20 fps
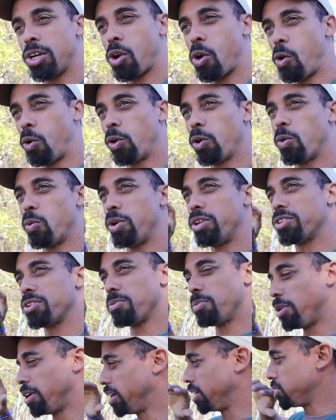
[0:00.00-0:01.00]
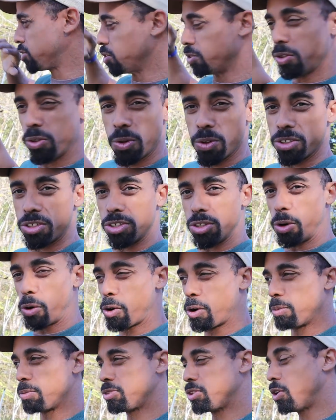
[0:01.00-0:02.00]
colder winter months or during
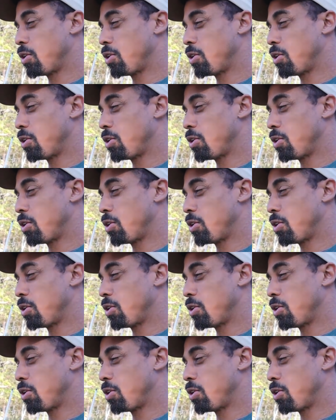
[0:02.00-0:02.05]
storms.